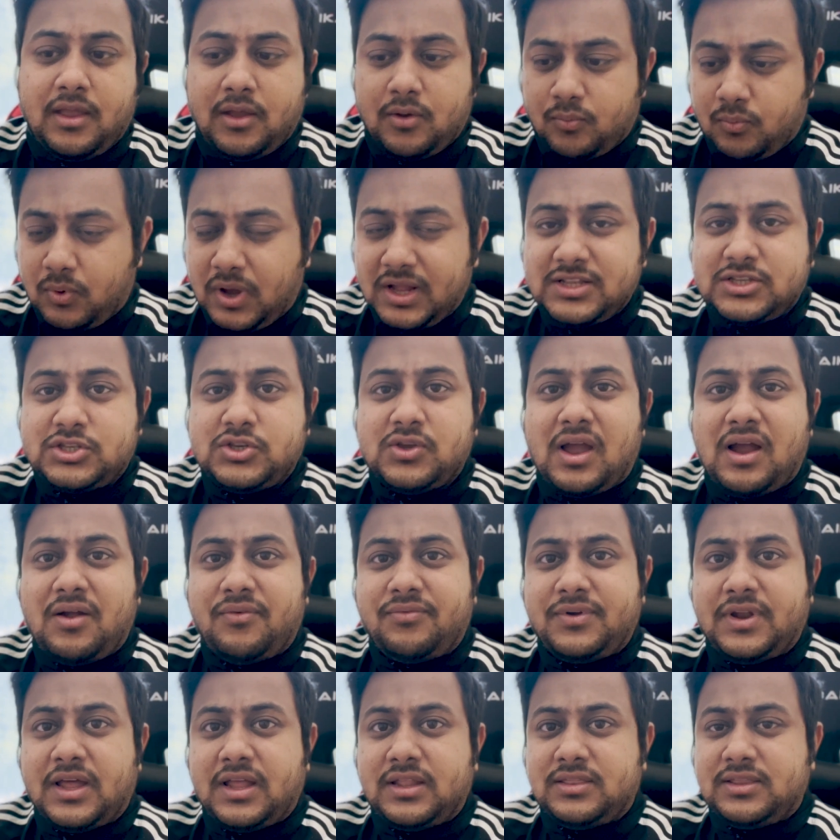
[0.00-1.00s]
Once you
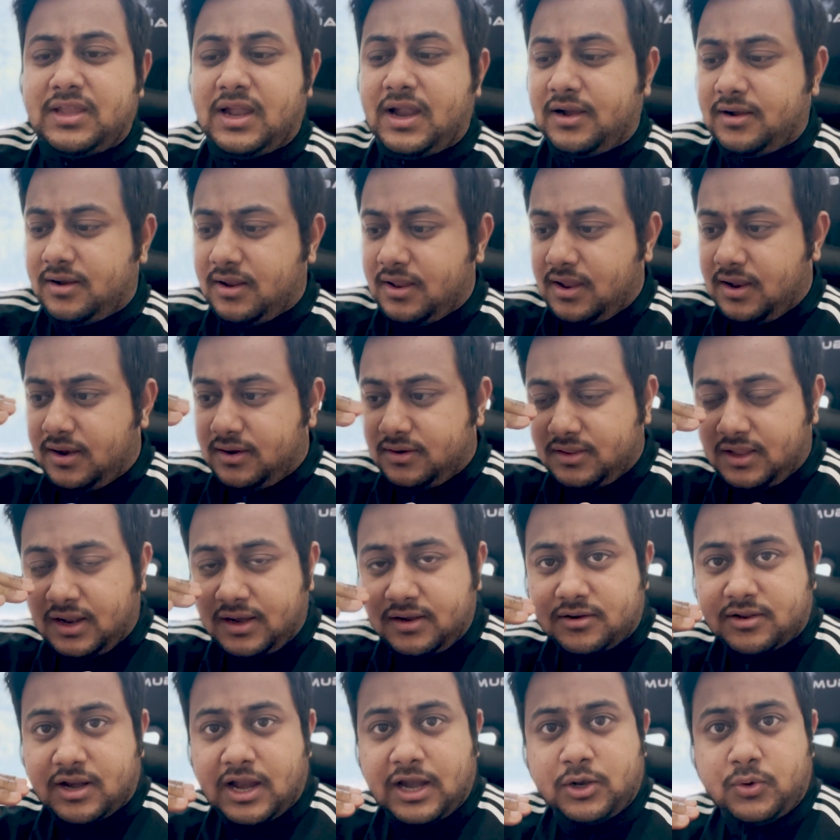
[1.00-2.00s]
have done that,
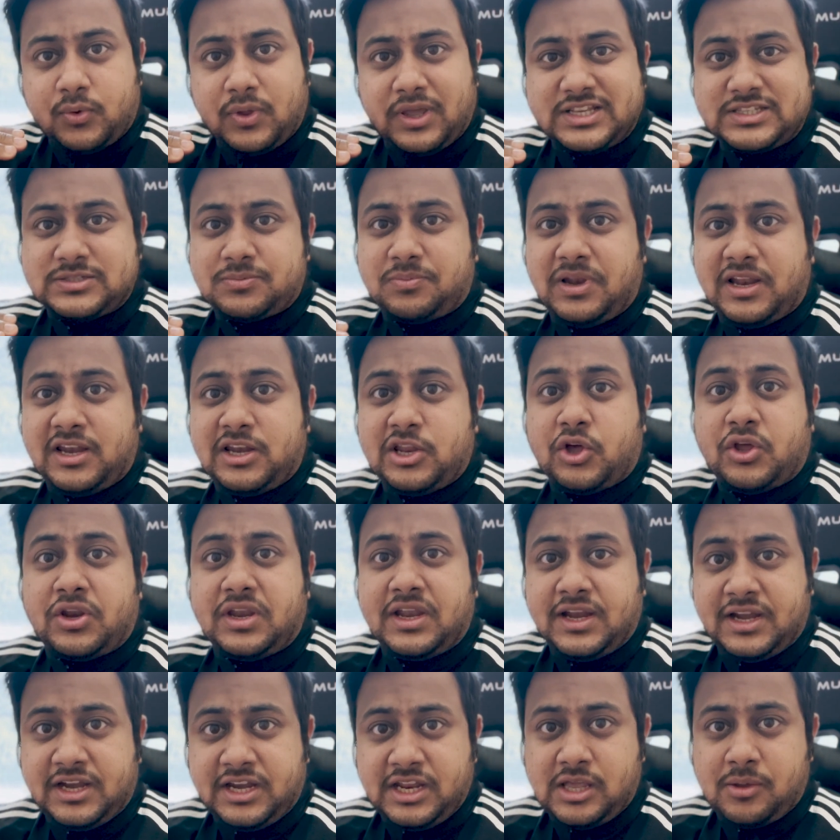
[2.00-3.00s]
then try to explain your
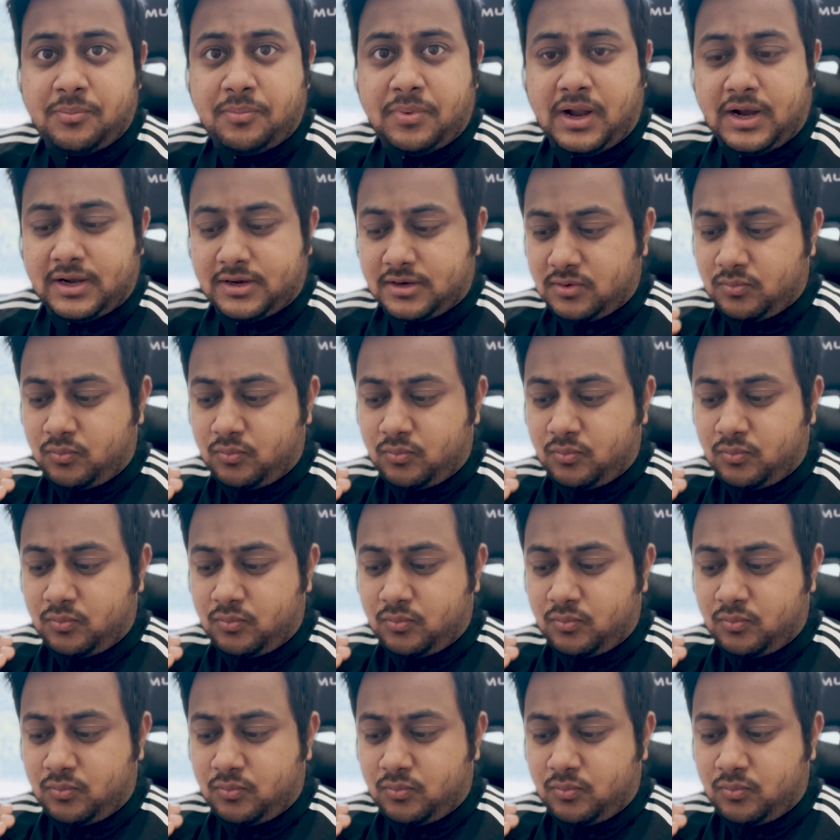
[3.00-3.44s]
EDA part.